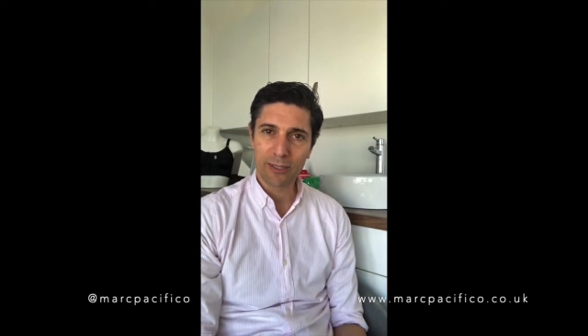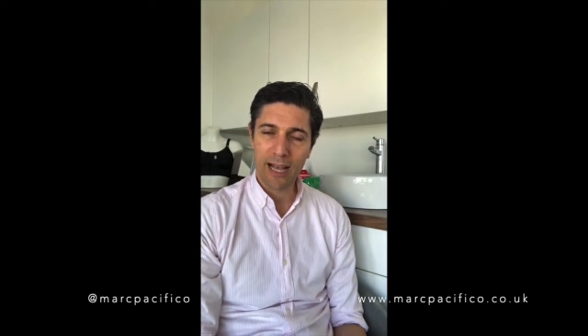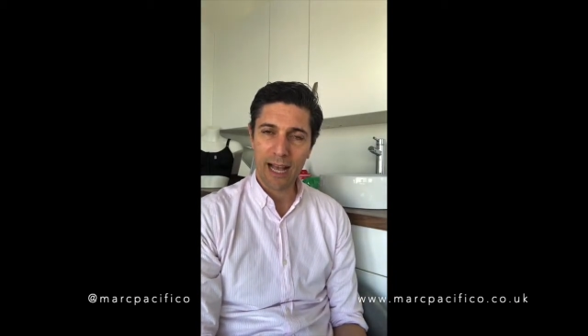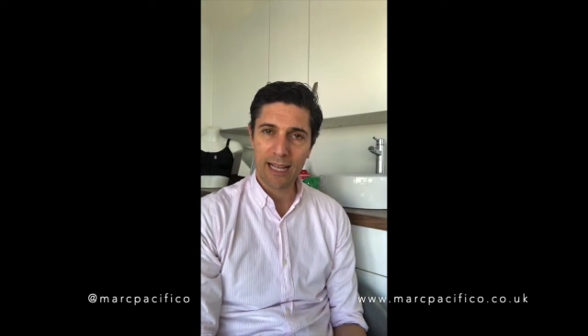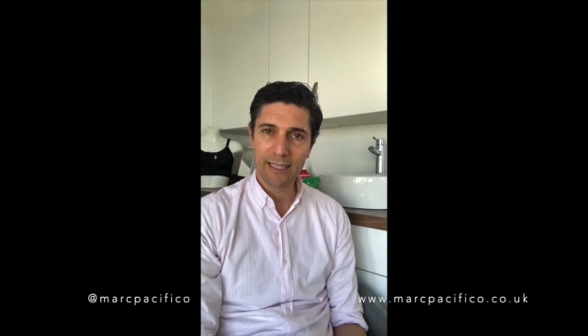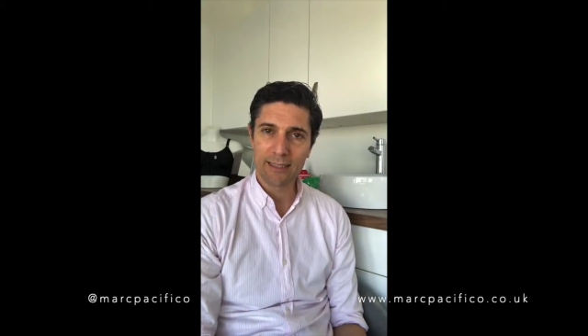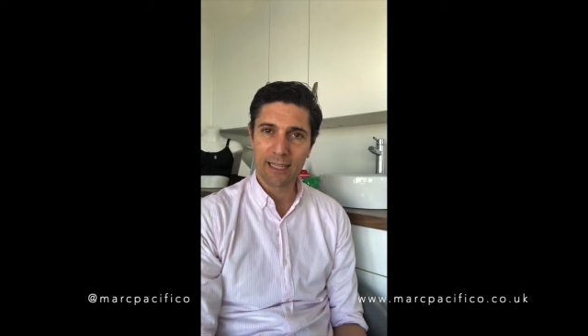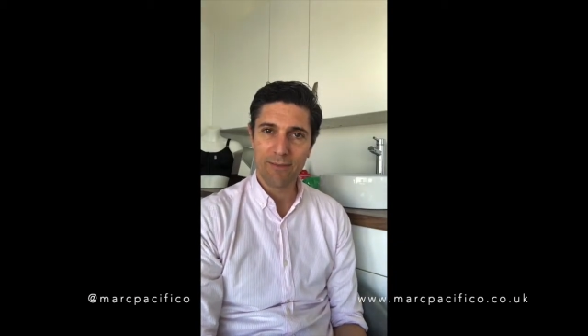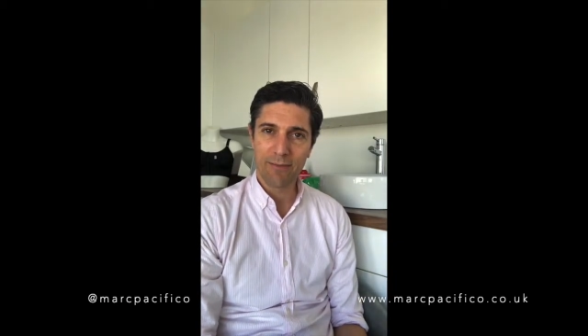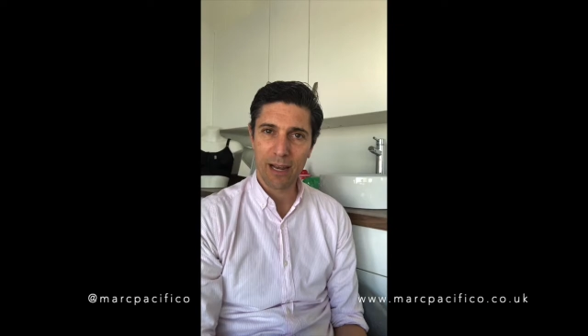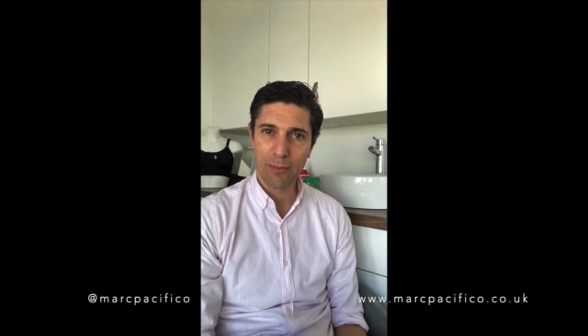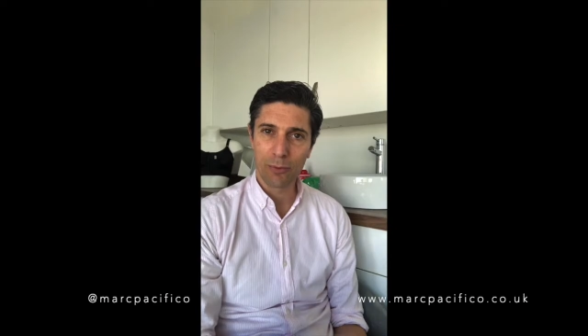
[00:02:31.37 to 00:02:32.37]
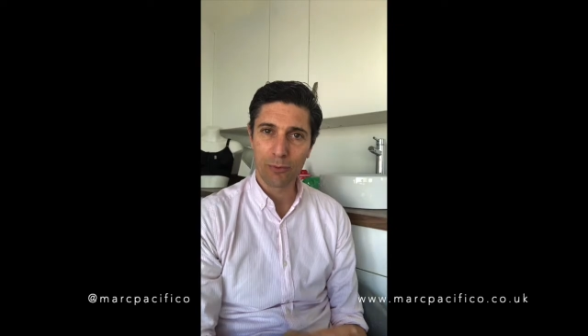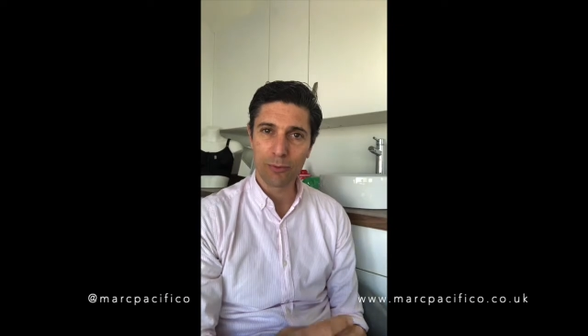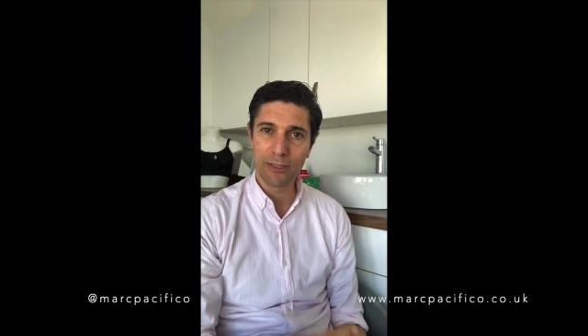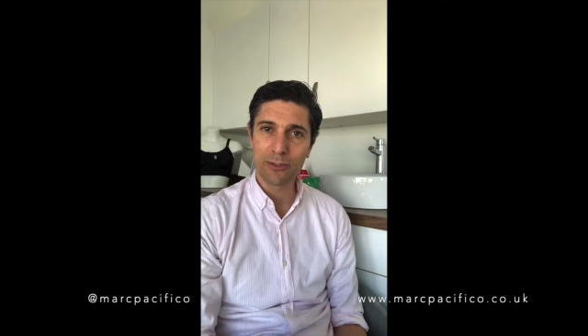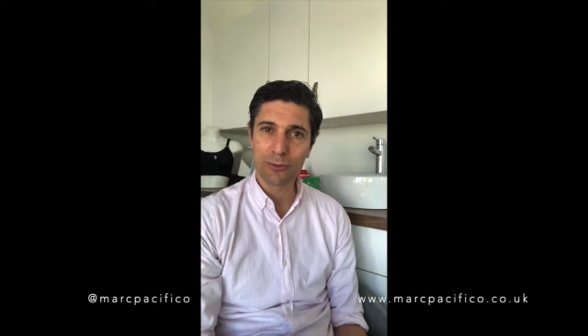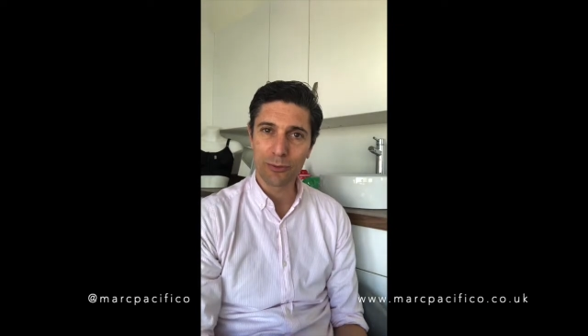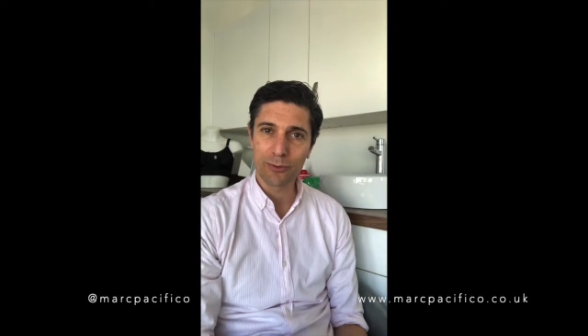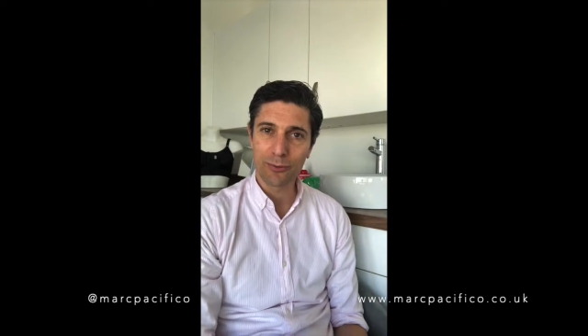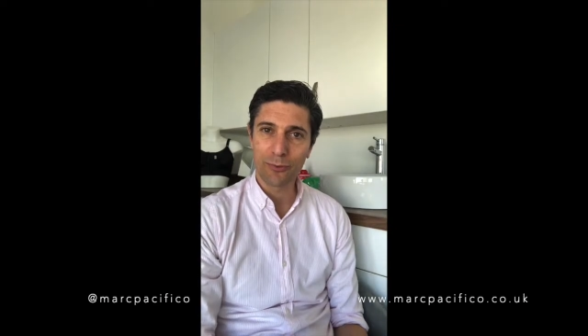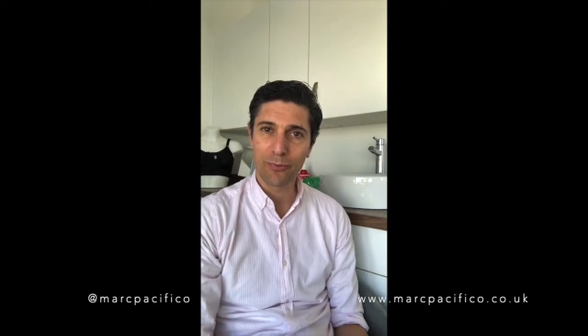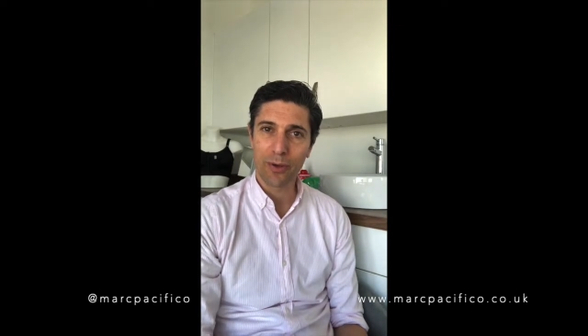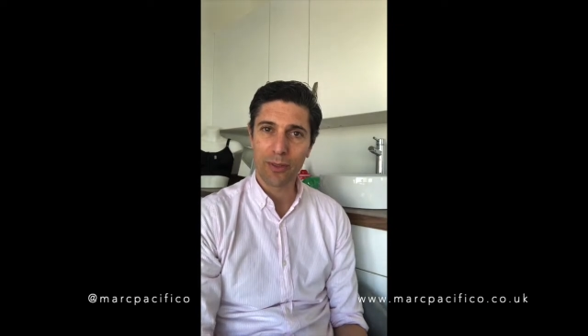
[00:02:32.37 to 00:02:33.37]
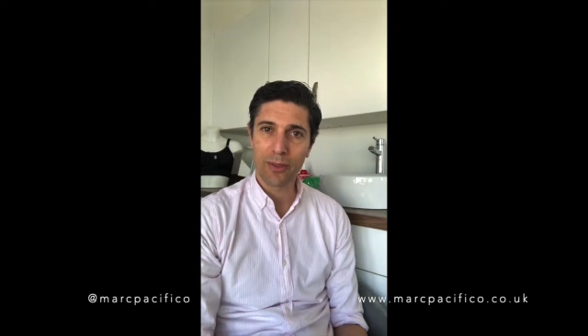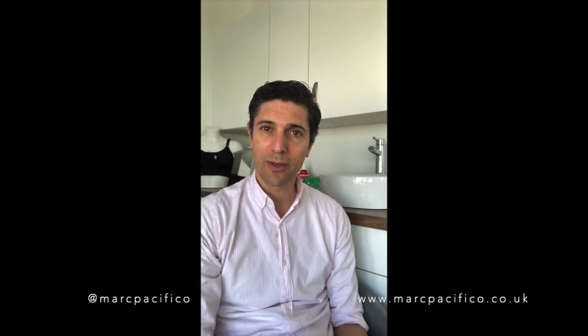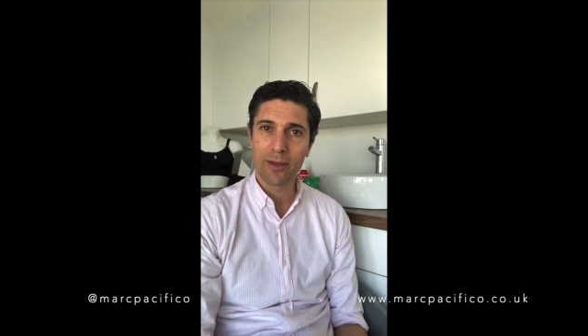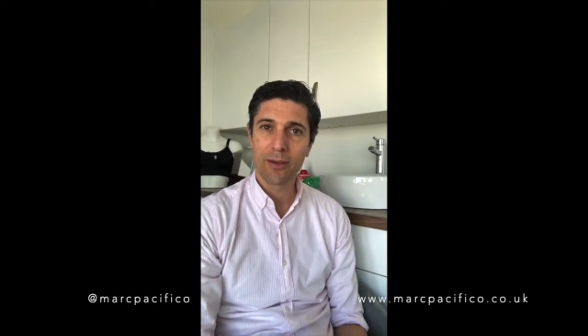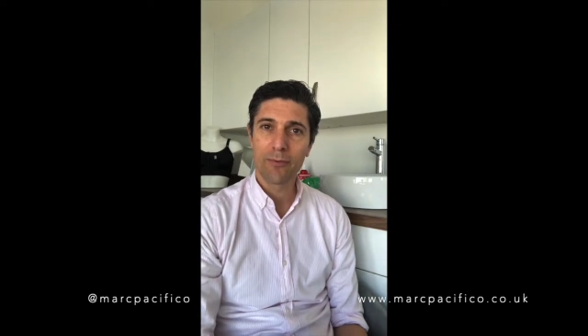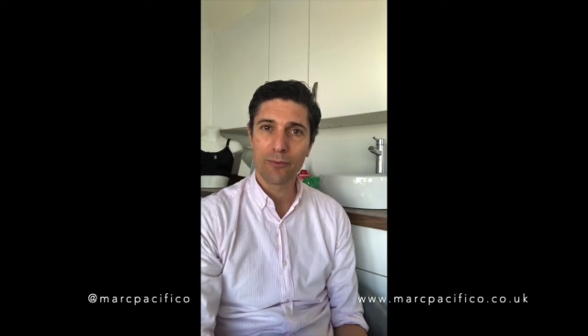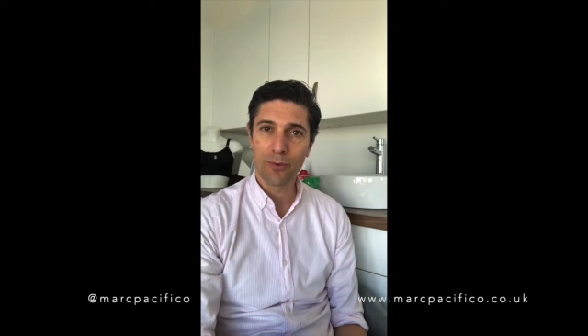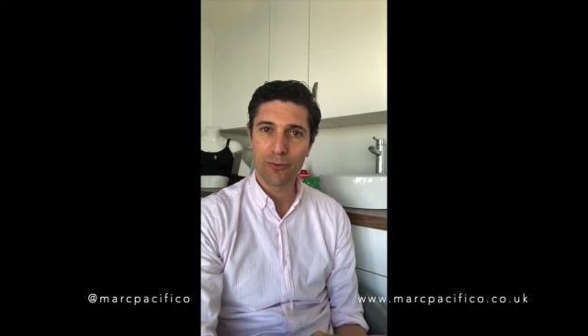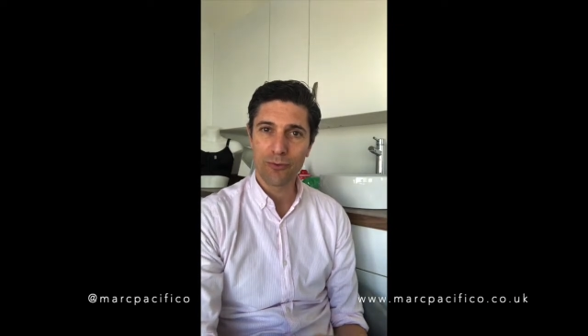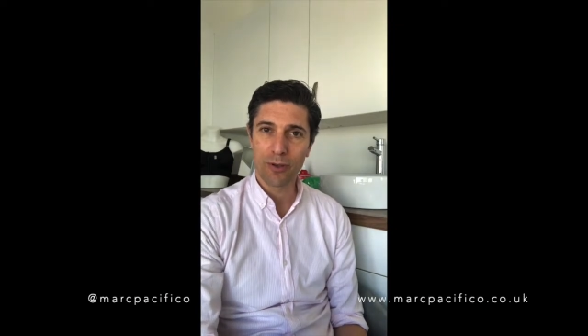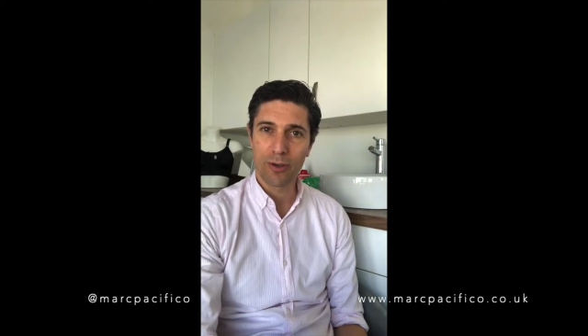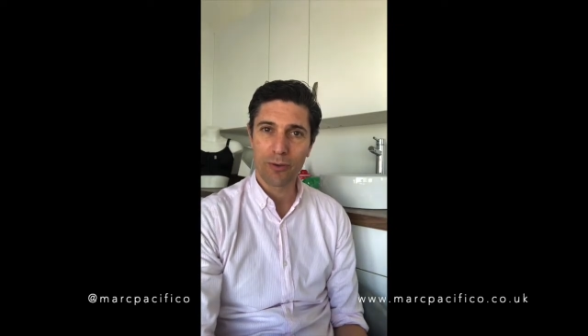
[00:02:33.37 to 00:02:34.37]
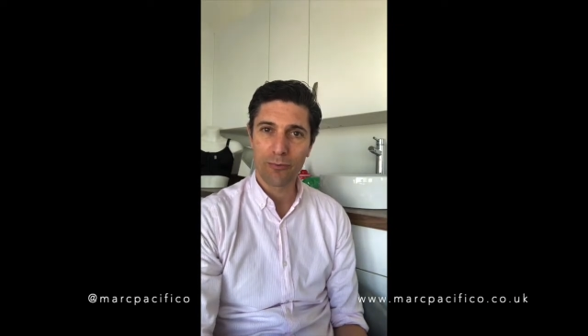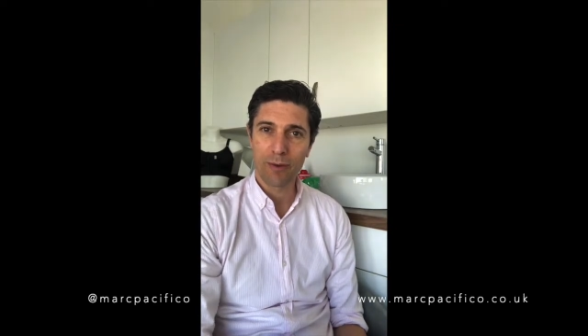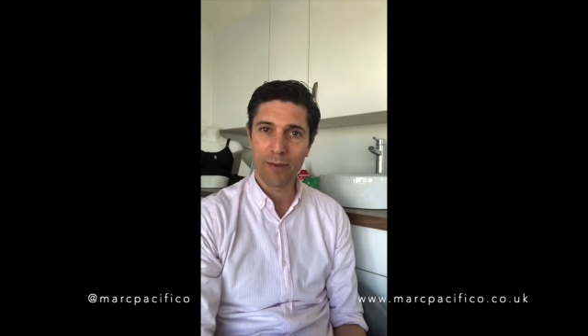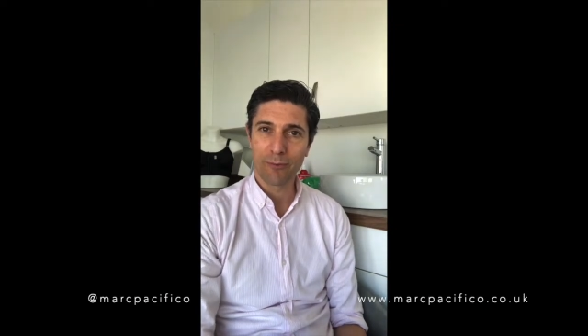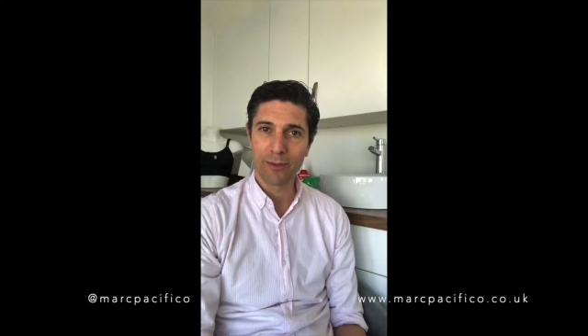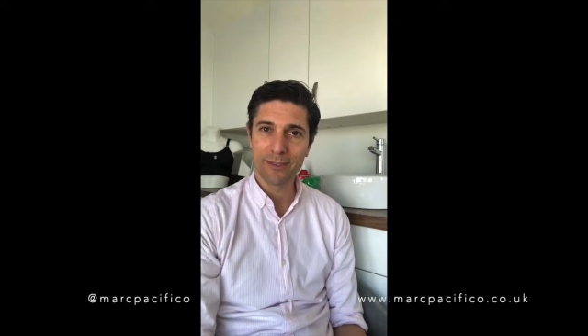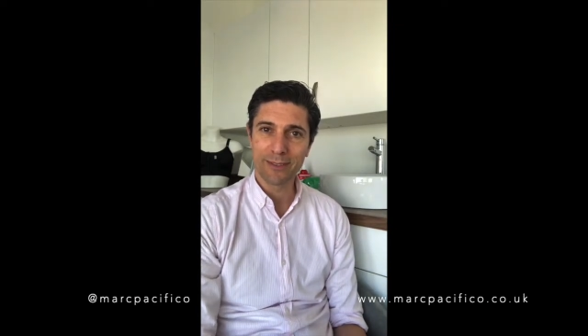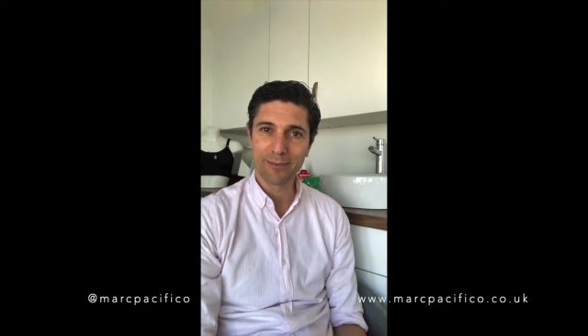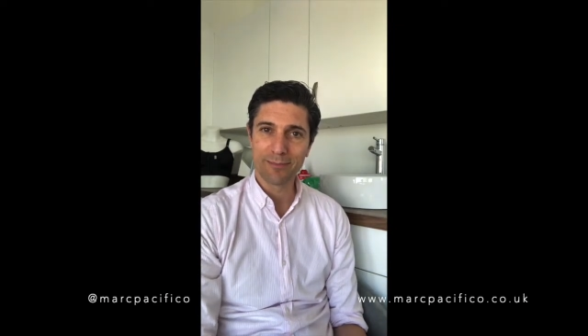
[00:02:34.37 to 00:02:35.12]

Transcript: and an invaluable resource for further future reference.